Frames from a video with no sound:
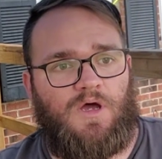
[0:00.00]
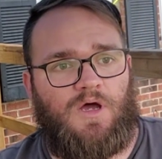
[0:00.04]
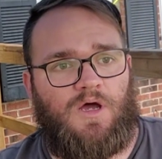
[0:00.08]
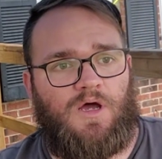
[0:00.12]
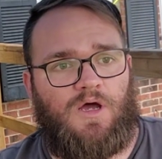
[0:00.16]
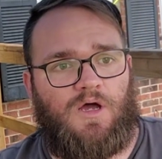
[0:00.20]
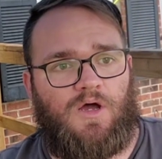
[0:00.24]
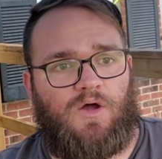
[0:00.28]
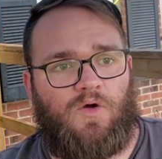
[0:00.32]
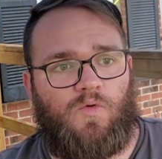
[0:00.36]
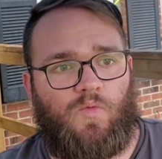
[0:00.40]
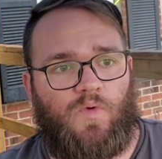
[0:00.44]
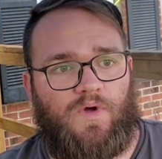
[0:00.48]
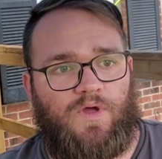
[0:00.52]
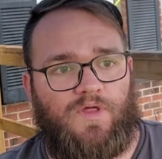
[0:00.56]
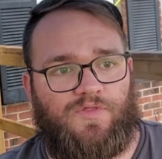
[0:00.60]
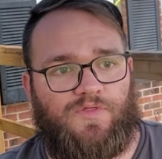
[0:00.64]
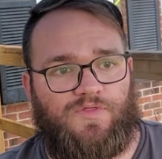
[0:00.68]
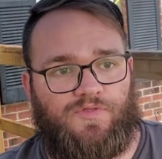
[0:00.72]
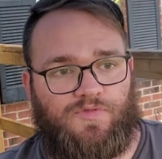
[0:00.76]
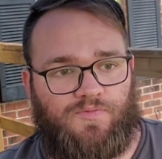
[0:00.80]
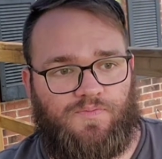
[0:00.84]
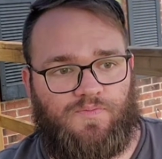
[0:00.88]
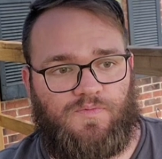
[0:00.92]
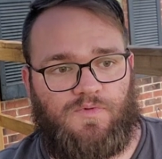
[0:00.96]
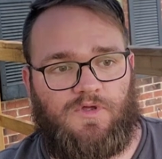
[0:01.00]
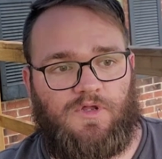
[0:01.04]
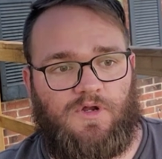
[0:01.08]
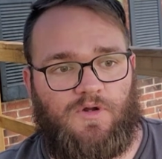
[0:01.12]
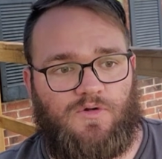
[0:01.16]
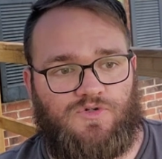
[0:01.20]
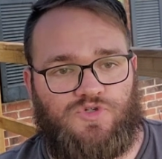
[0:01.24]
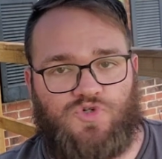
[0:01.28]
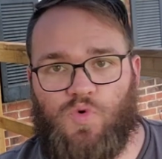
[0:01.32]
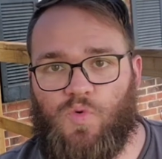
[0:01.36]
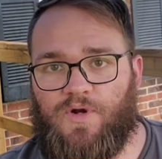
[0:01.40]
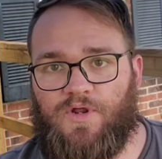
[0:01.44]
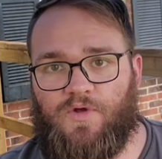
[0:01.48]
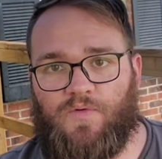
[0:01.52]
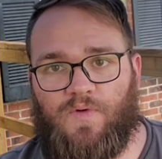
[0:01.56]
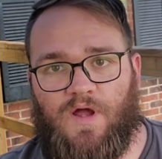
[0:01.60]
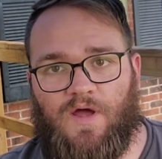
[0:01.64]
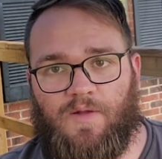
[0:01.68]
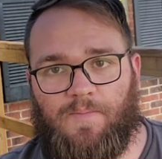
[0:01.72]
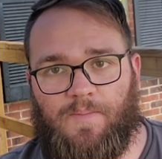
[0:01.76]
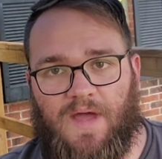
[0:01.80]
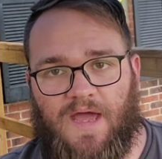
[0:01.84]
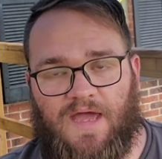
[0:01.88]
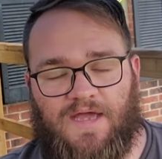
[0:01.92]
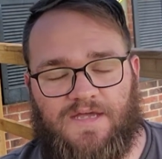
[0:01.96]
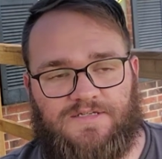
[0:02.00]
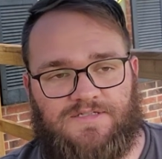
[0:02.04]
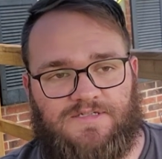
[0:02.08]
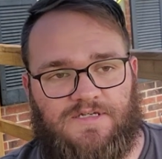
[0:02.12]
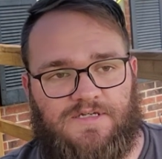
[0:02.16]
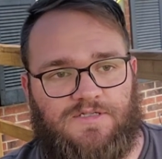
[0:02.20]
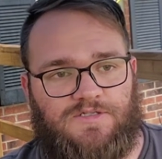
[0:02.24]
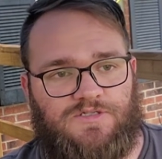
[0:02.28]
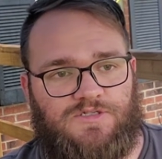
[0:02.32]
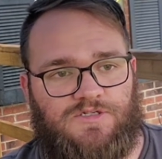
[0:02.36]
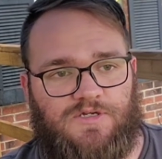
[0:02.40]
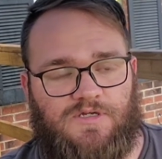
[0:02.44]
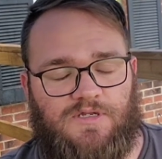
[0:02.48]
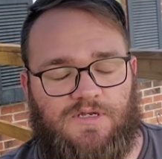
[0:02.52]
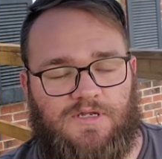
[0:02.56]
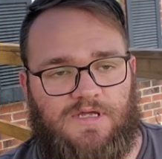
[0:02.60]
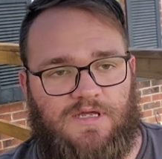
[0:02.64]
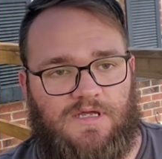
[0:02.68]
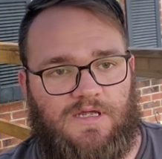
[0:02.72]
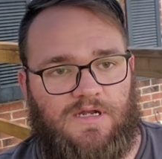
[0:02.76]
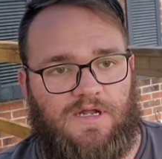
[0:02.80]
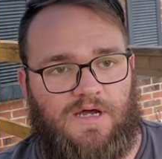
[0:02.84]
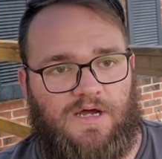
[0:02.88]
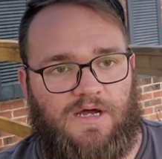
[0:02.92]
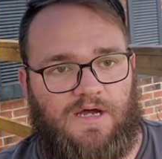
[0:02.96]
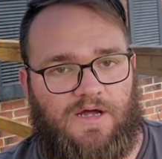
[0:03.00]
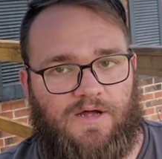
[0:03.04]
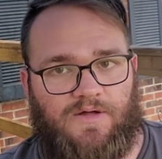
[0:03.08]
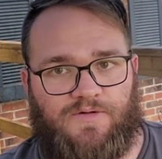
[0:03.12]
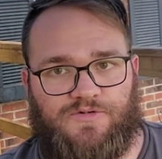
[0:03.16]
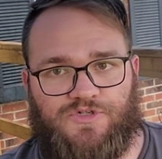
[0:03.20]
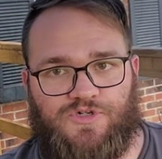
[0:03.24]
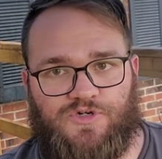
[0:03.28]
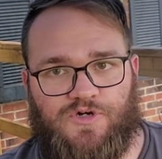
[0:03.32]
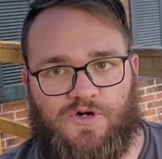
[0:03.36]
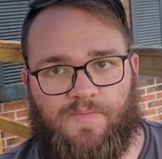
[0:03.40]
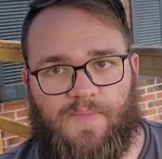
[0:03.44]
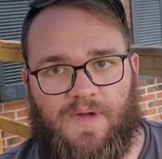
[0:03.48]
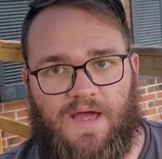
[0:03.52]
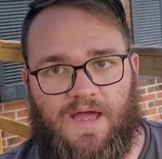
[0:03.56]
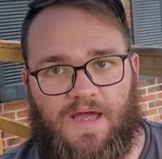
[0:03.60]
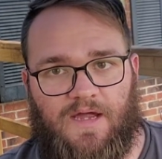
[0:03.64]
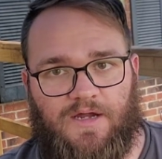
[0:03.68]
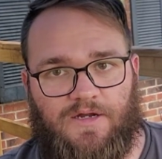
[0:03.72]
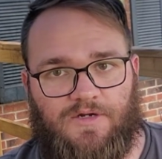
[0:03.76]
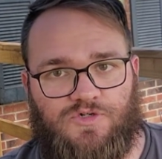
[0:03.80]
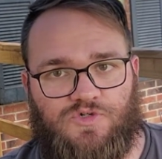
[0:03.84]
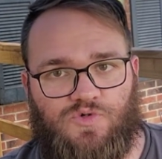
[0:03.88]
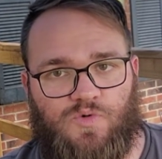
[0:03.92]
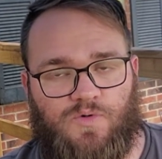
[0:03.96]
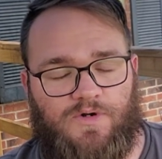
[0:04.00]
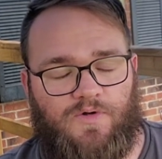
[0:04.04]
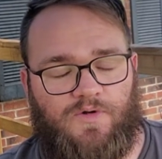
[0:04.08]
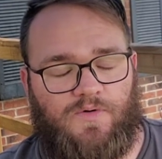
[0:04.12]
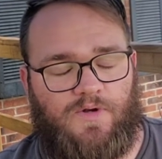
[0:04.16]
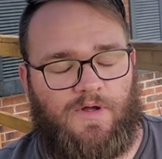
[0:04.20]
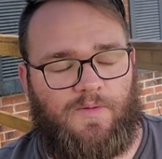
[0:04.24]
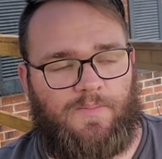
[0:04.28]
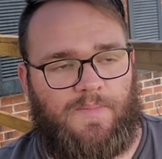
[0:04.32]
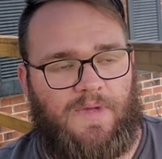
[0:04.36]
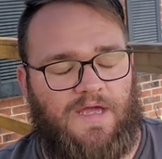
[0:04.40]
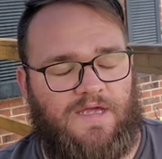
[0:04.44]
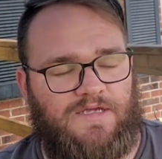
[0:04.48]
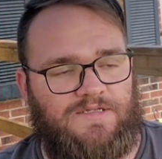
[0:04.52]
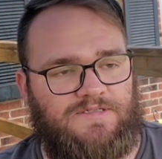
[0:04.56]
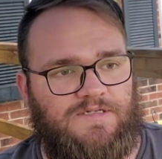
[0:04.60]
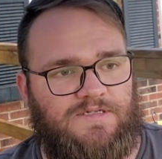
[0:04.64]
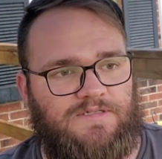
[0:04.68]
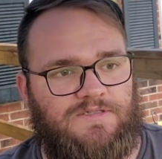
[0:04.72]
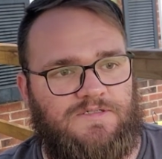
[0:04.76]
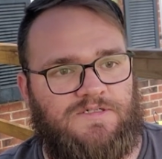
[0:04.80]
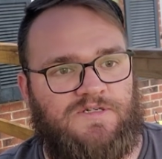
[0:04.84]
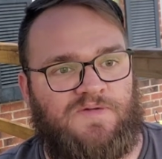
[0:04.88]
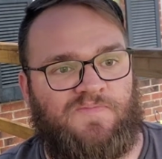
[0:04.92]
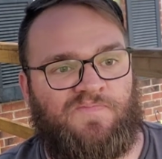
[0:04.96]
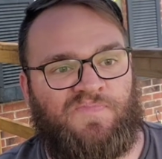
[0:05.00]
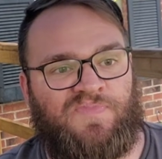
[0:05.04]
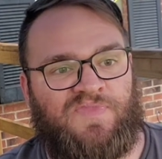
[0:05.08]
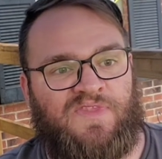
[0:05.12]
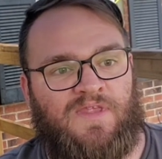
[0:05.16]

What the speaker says: with, 20-round magazines. You can get Duramag 20-round magazines.